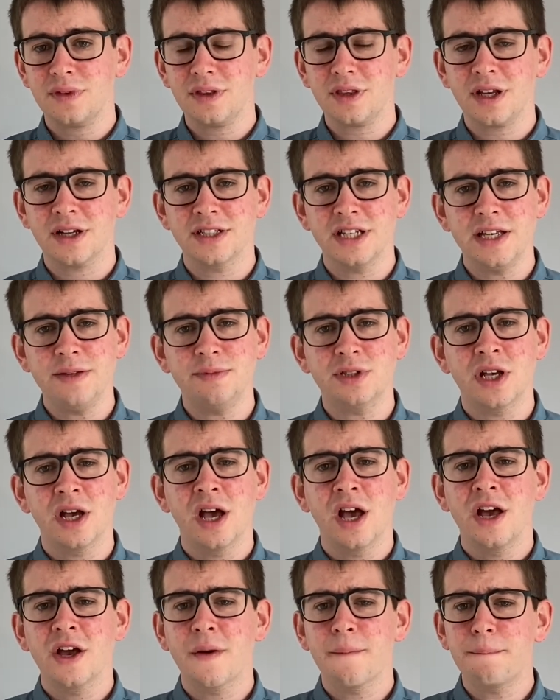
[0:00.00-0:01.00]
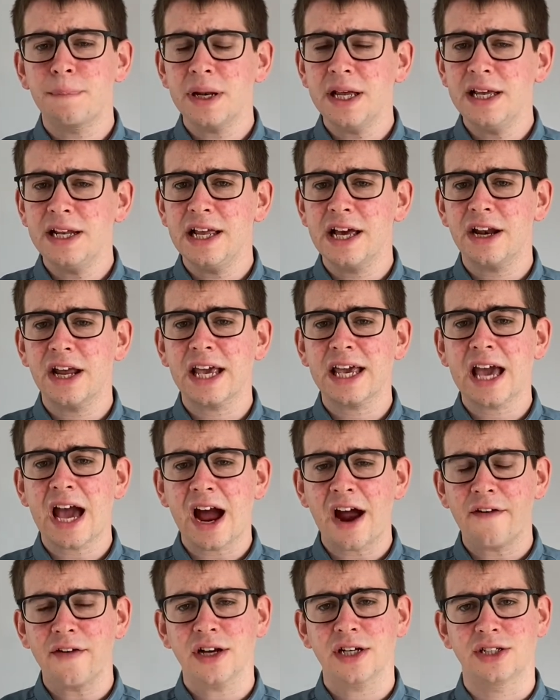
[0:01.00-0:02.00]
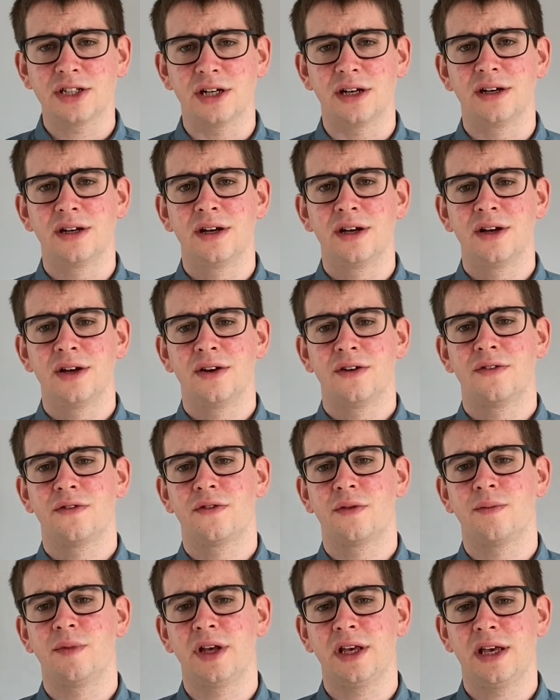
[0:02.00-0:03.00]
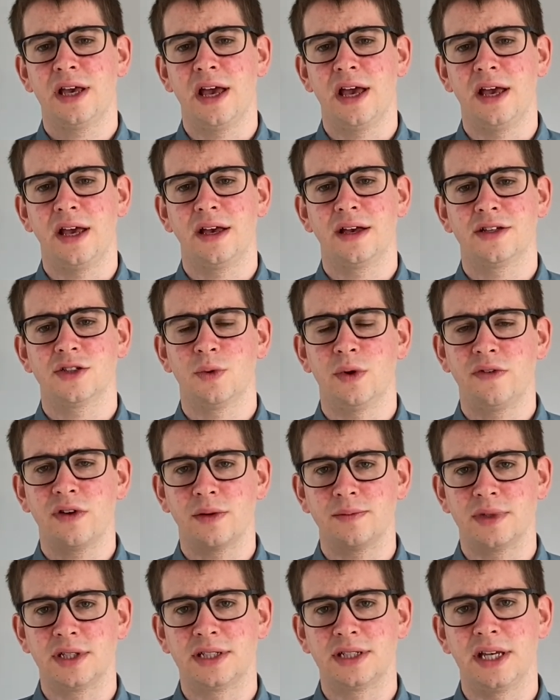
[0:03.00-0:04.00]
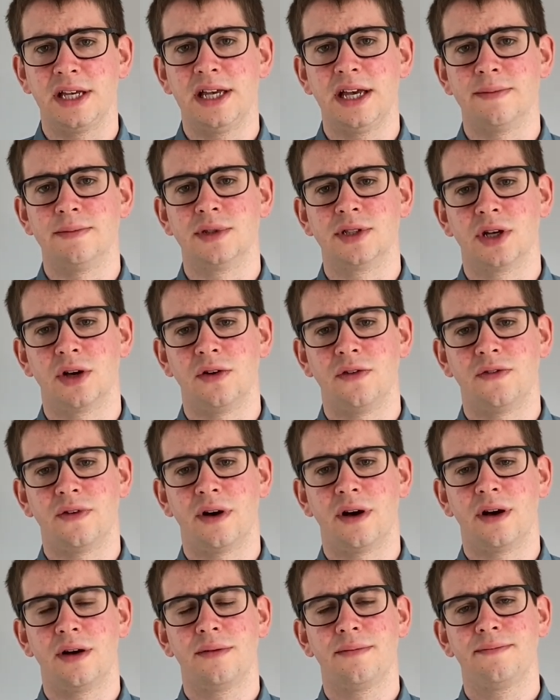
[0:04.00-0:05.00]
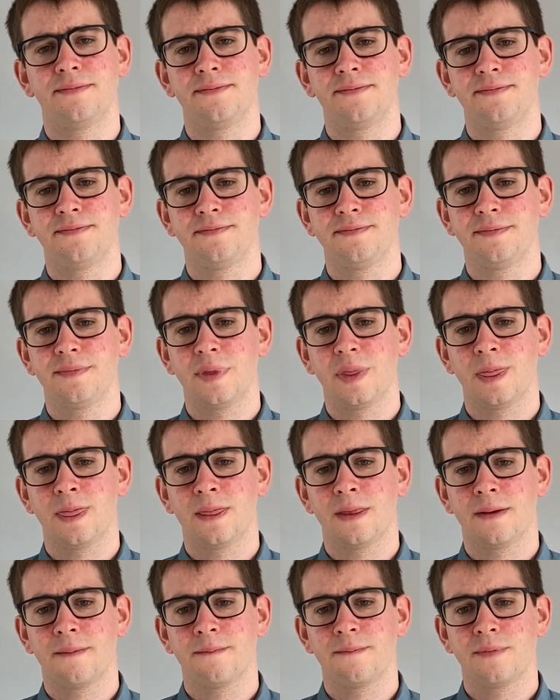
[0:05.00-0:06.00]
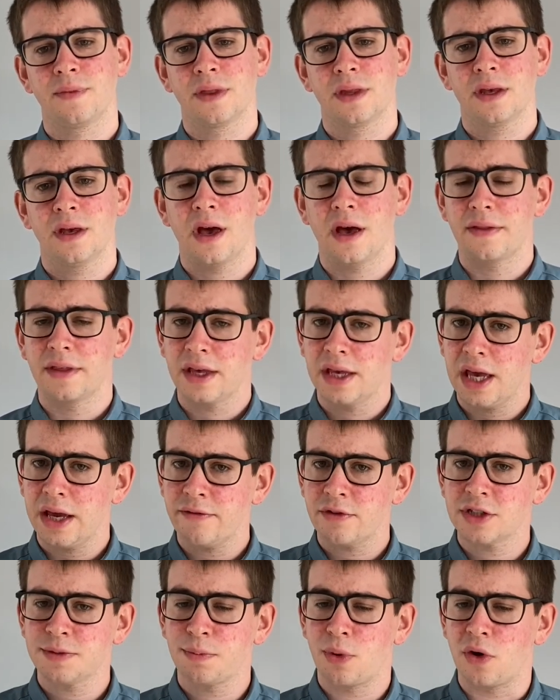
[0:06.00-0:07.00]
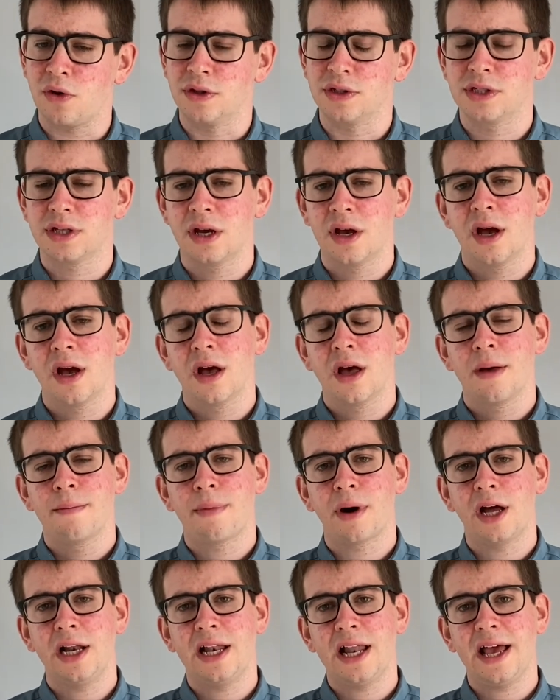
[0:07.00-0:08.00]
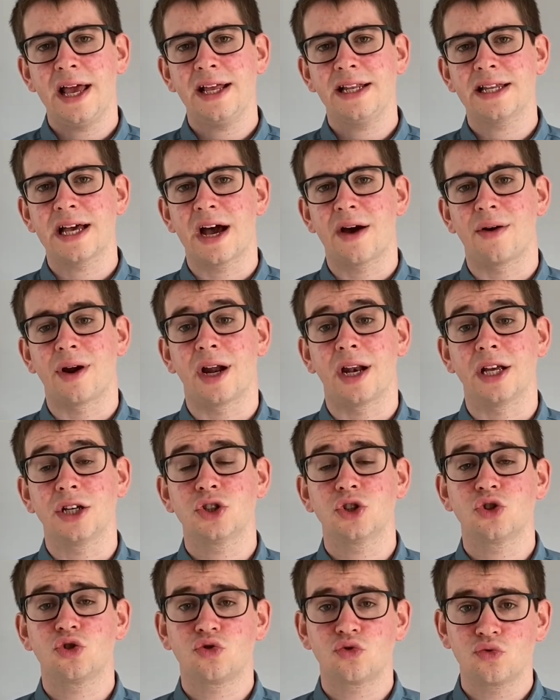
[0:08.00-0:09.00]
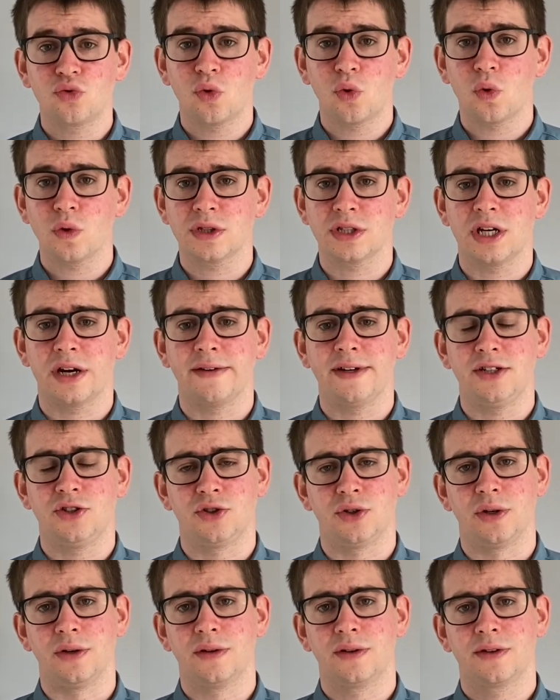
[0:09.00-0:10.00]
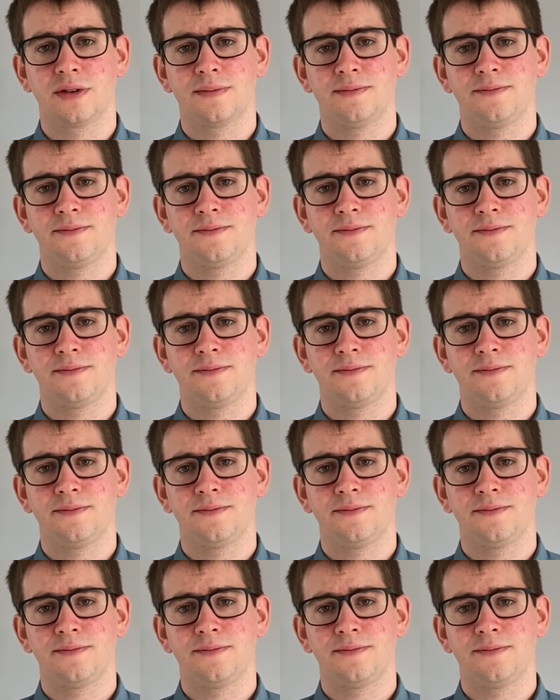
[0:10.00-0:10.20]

Seems completely out of character from the king, as we've come to see him so far. And the king responds by laying down an extraordinary truth.